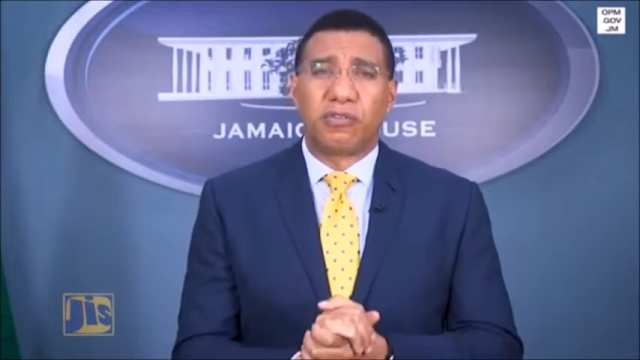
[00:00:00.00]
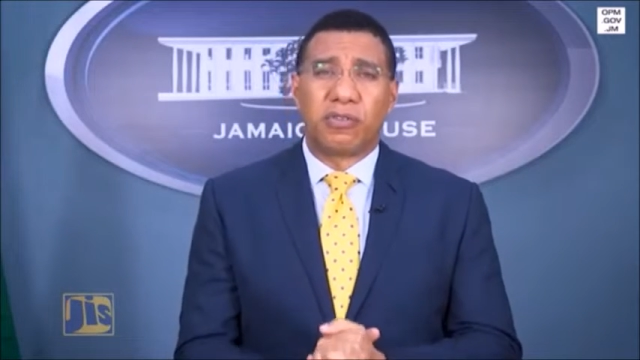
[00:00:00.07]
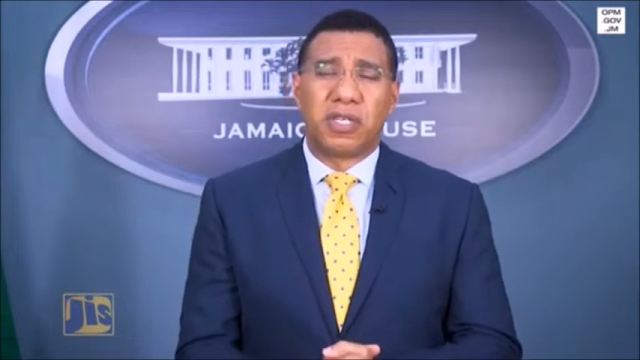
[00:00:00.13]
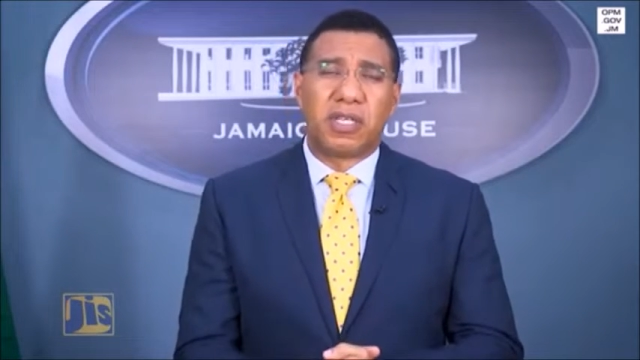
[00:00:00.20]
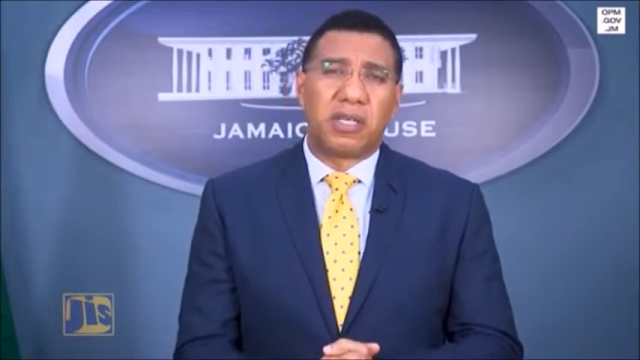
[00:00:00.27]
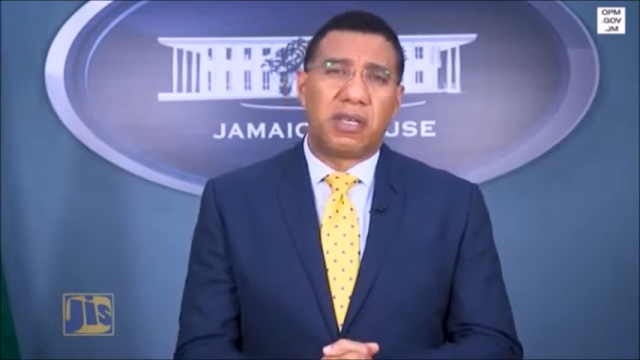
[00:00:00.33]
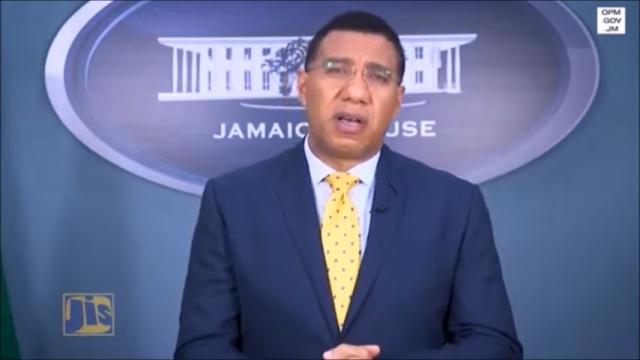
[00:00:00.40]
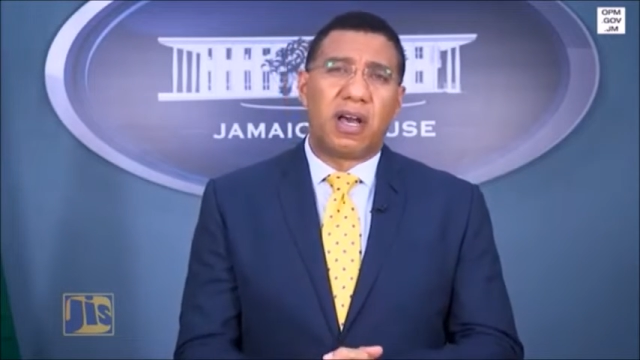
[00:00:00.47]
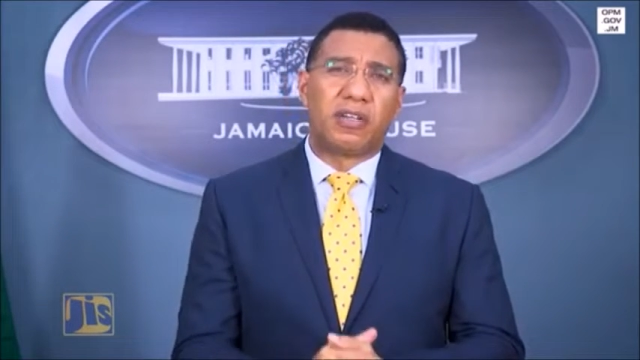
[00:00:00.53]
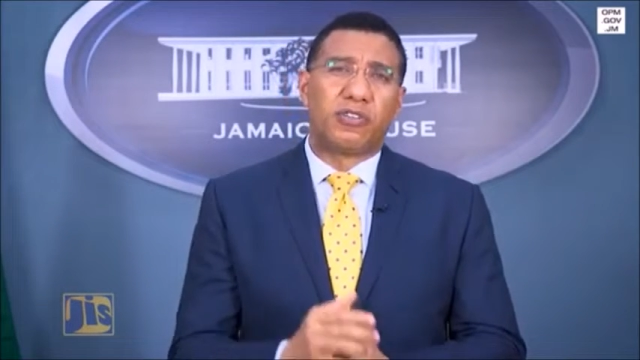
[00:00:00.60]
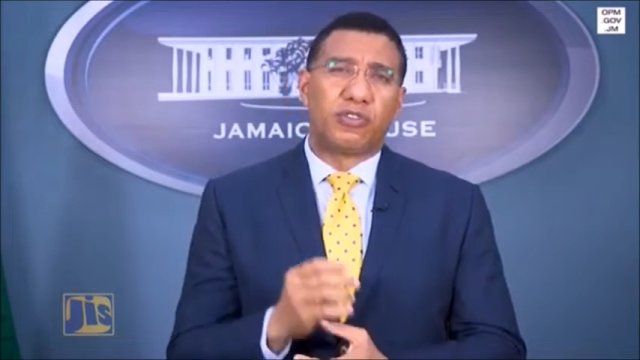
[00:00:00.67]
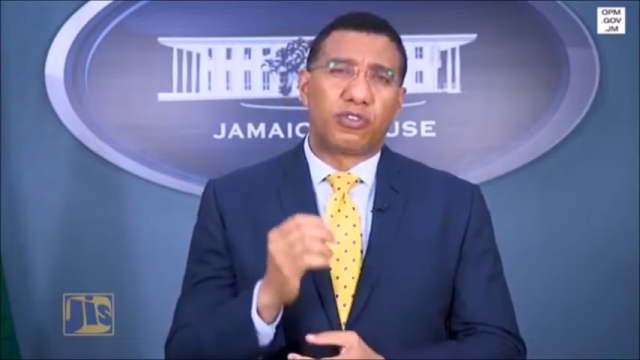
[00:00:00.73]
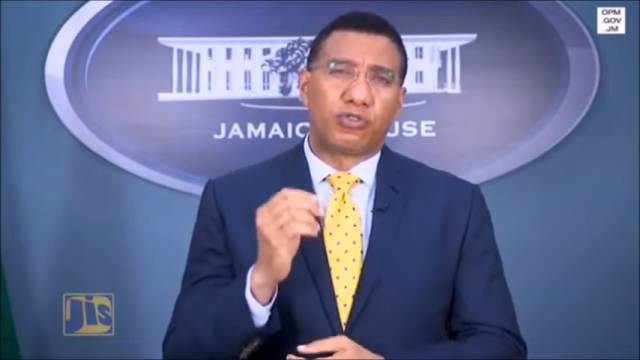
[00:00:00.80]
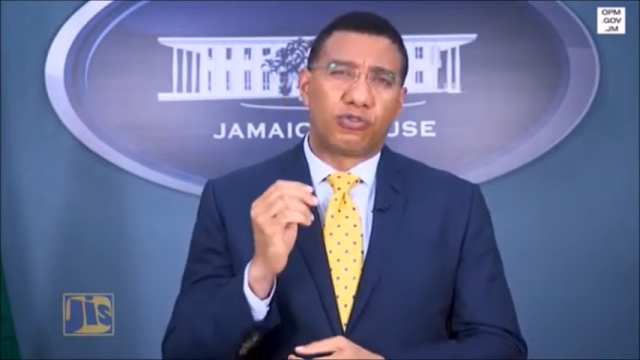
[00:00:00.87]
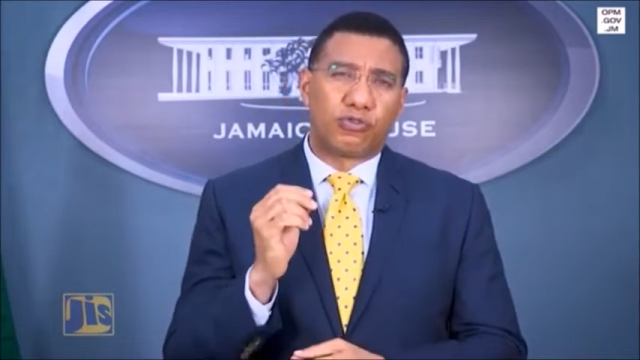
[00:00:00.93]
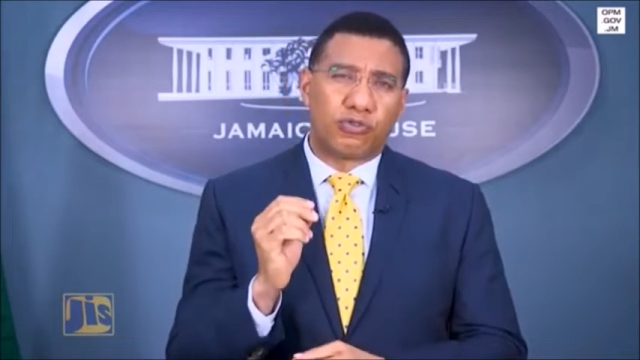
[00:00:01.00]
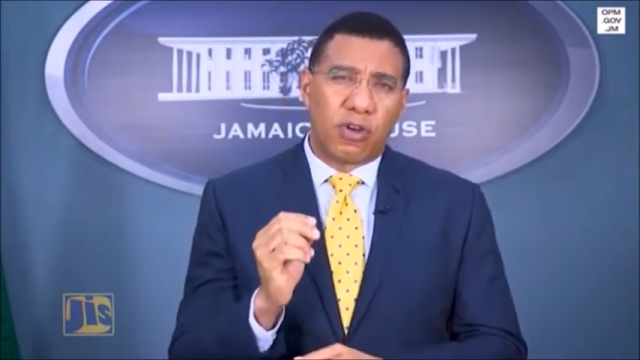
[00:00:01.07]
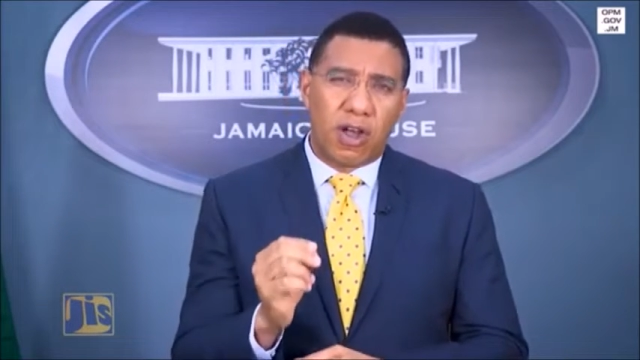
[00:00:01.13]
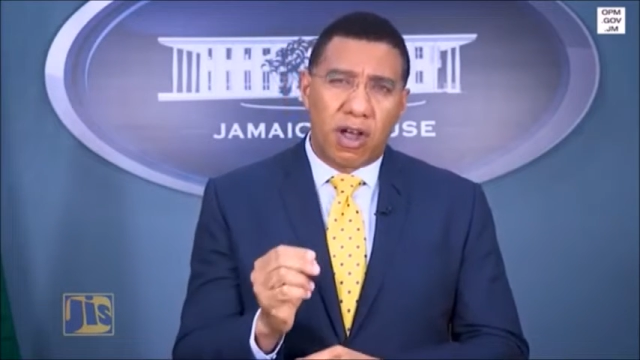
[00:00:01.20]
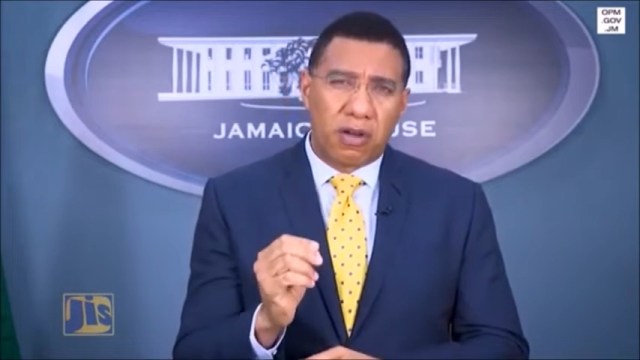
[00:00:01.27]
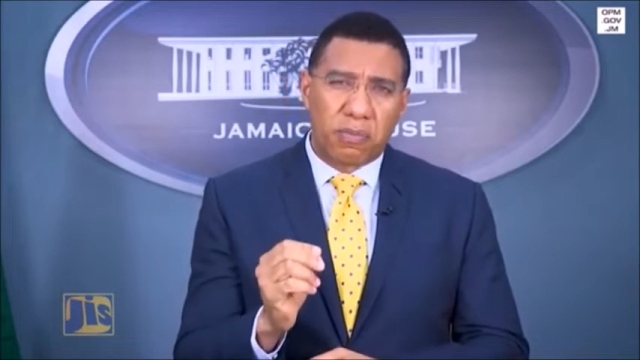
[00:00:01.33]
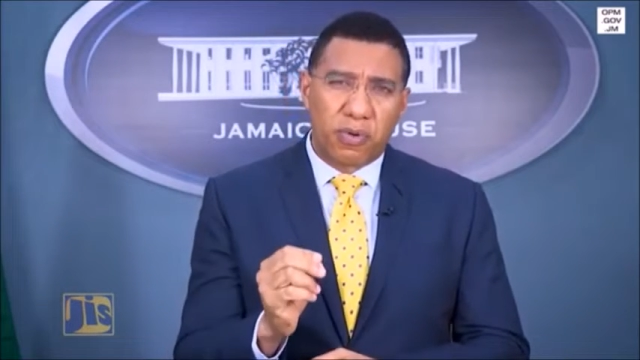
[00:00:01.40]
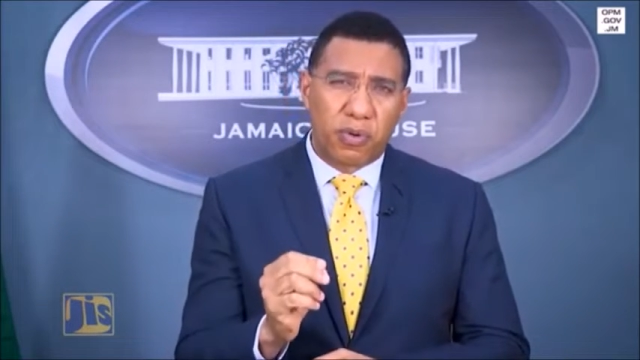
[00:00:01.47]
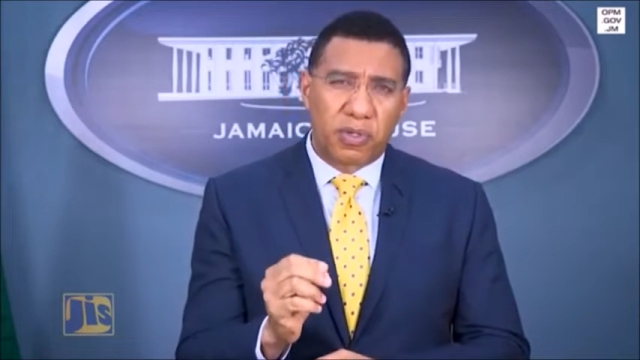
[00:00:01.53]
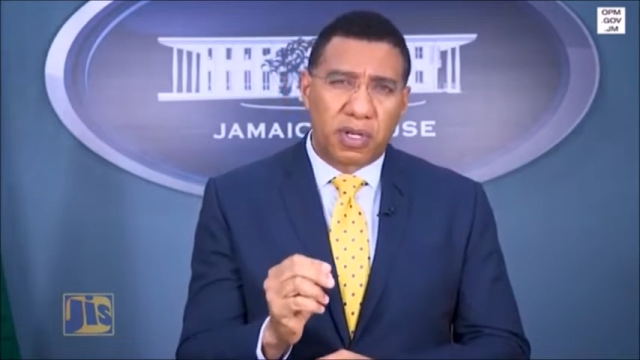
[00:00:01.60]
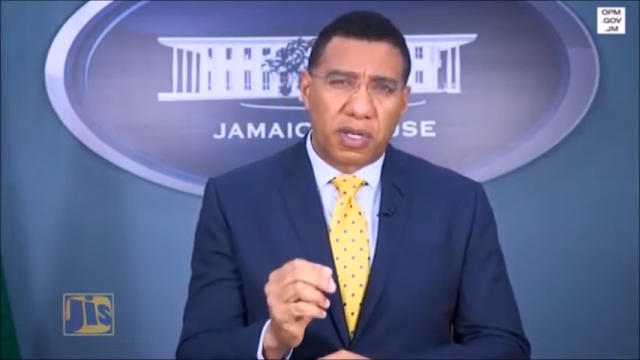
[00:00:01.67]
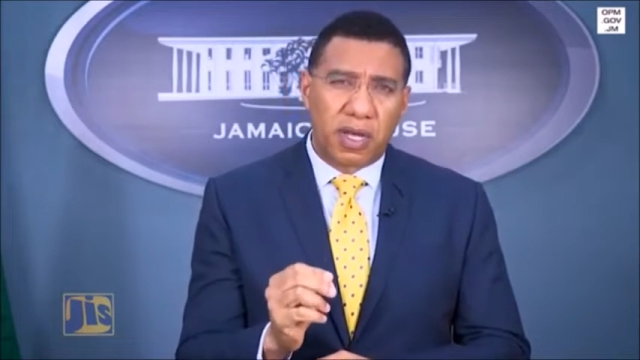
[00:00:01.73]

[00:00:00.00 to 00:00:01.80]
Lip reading: kept in the dark.